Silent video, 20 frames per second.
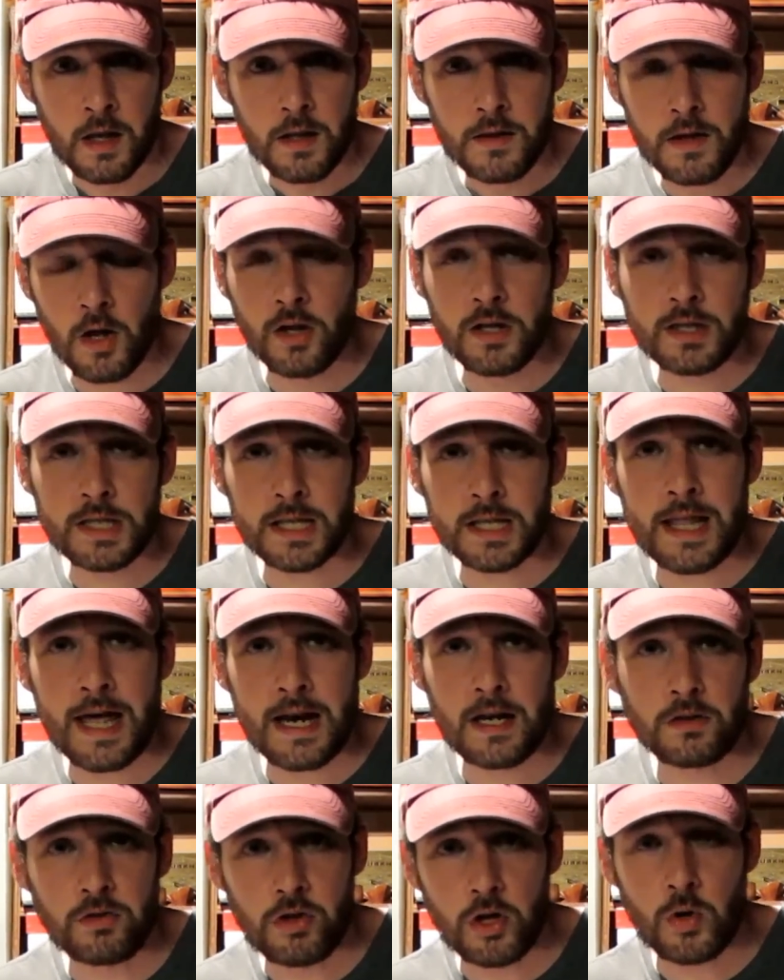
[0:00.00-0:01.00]
The only thing
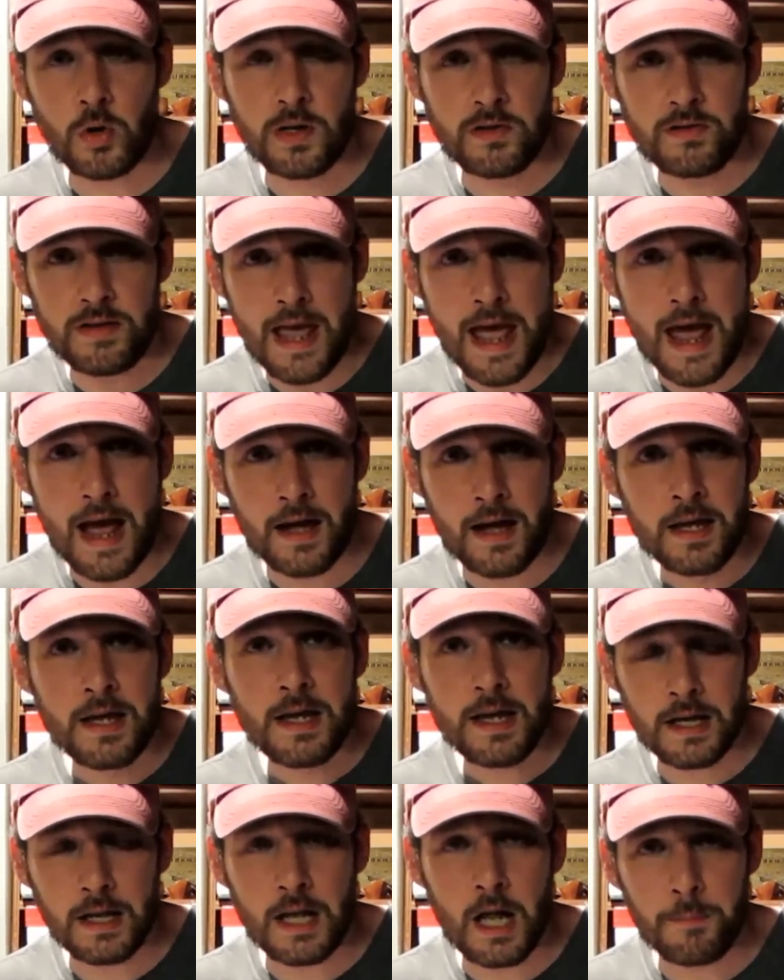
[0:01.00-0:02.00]
that'll do is, yeah,
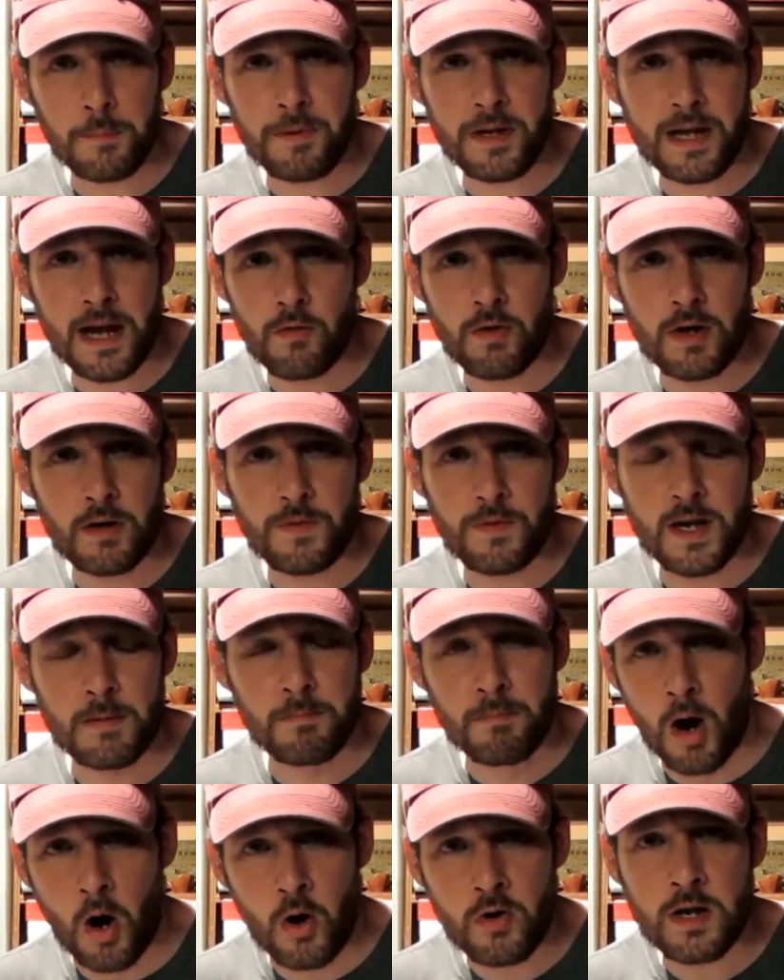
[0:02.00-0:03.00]
it'll help you get rid of the
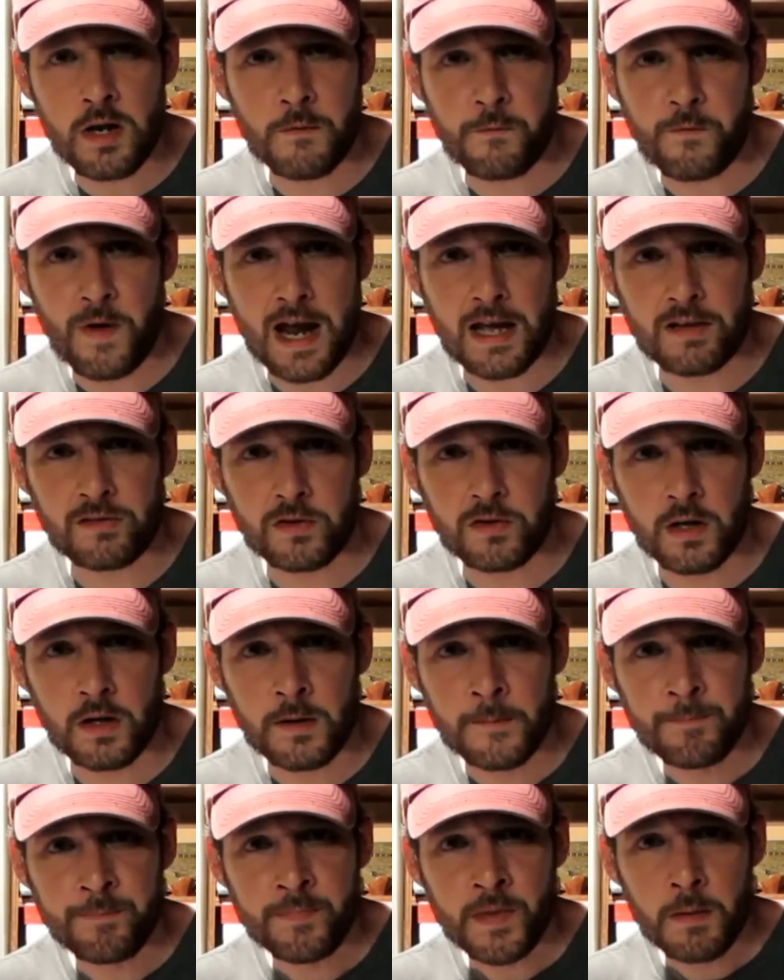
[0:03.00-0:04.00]
ammonia
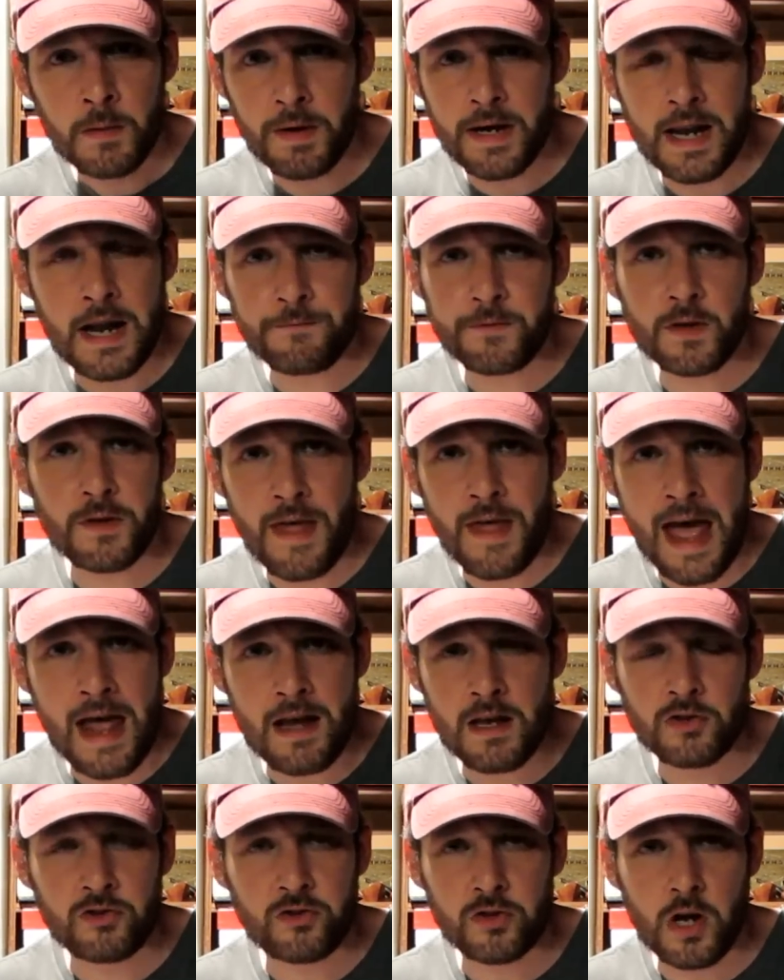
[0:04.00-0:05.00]
faster, but after
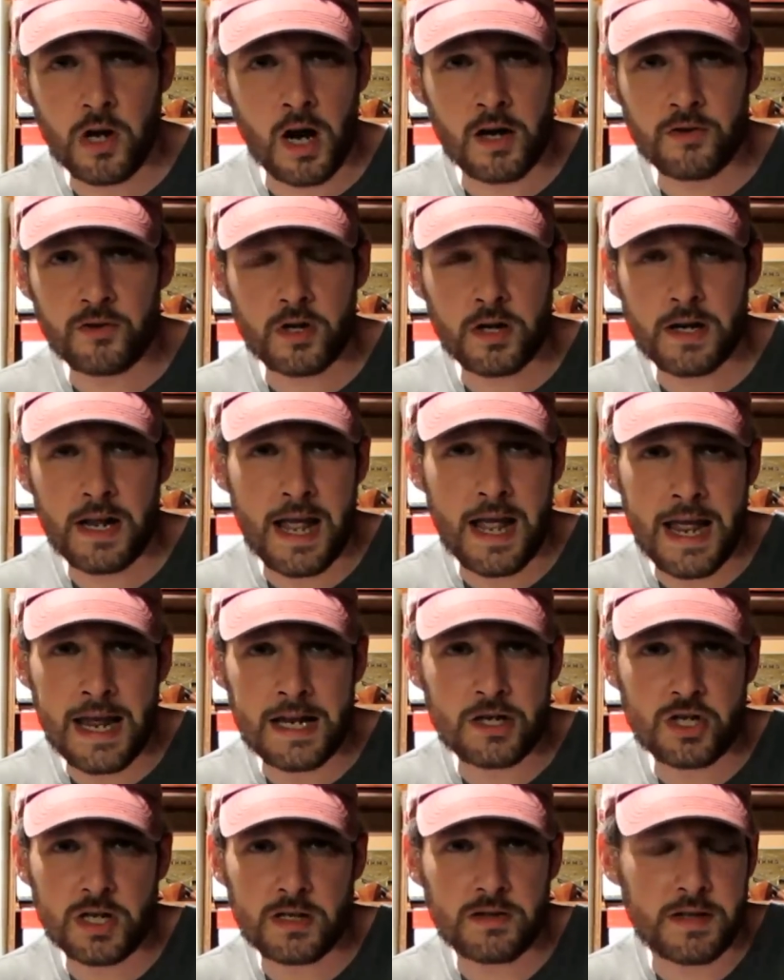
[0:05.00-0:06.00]
that, your cigars are going to
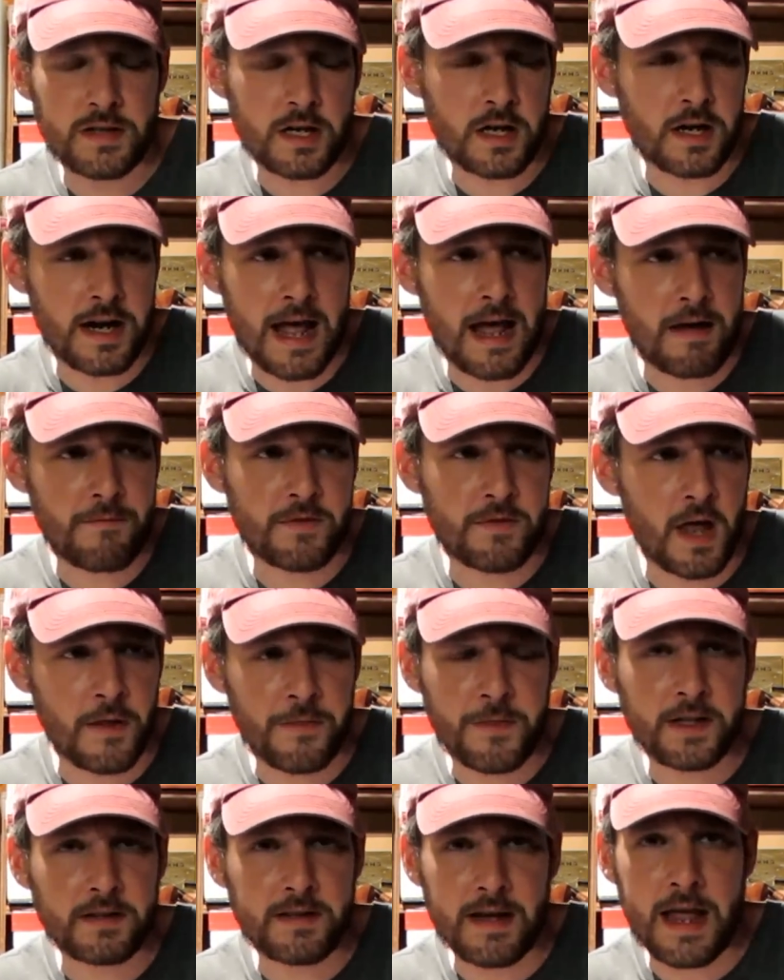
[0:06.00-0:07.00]
age. They're going to have
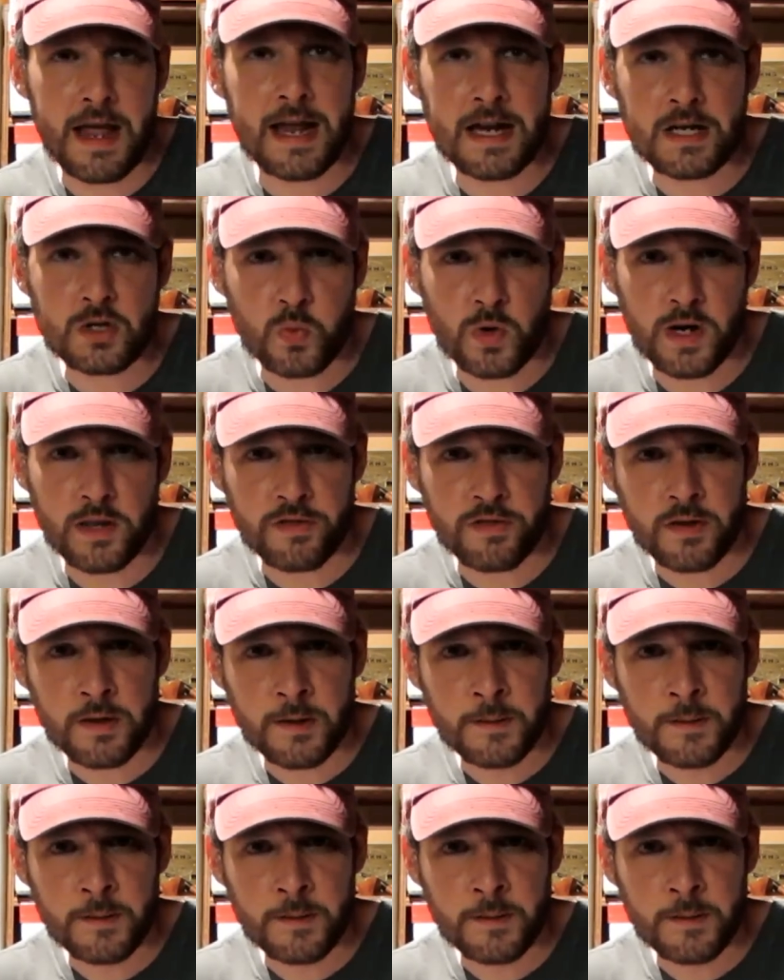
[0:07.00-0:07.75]
nothing to age with.